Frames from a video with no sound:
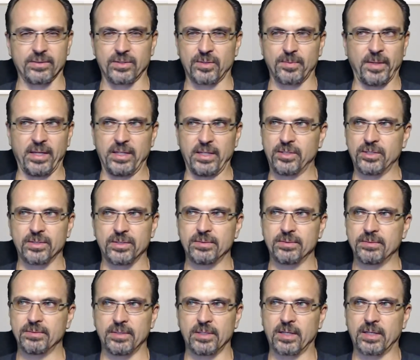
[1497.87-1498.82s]
speech.
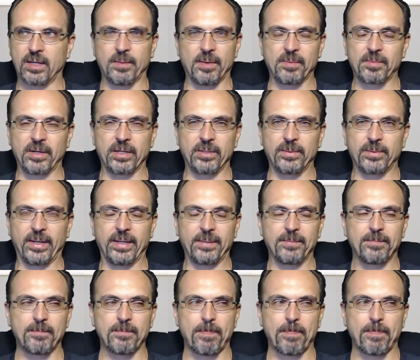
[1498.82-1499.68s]
It'll come up right away.